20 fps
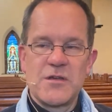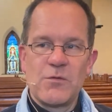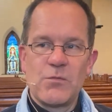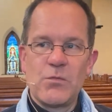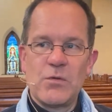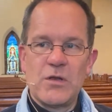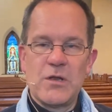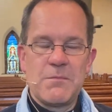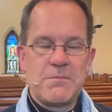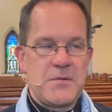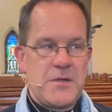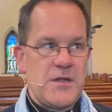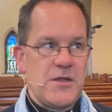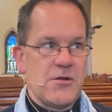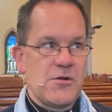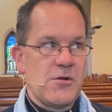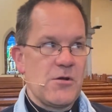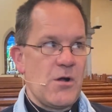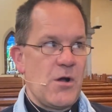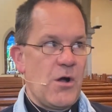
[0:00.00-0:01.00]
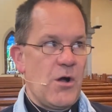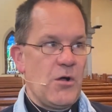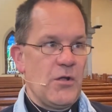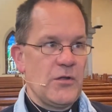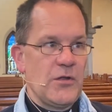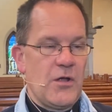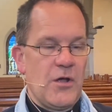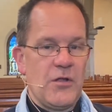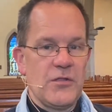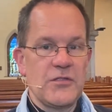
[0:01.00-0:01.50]
will appear
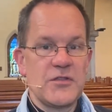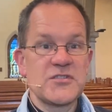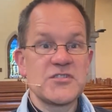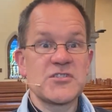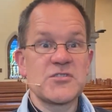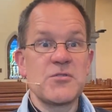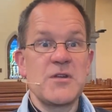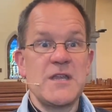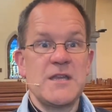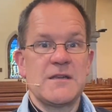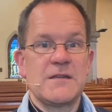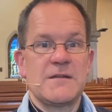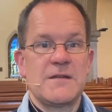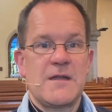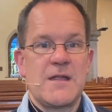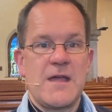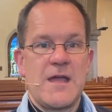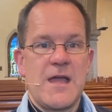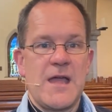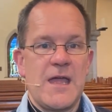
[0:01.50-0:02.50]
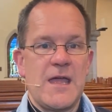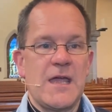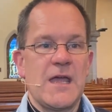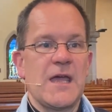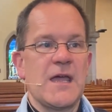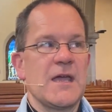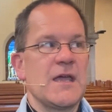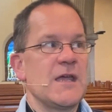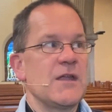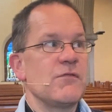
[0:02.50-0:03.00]
on the screen
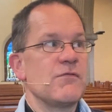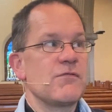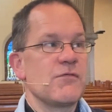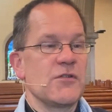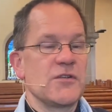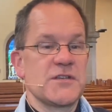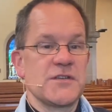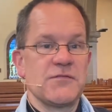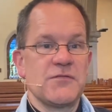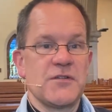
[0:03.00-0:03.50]
in front of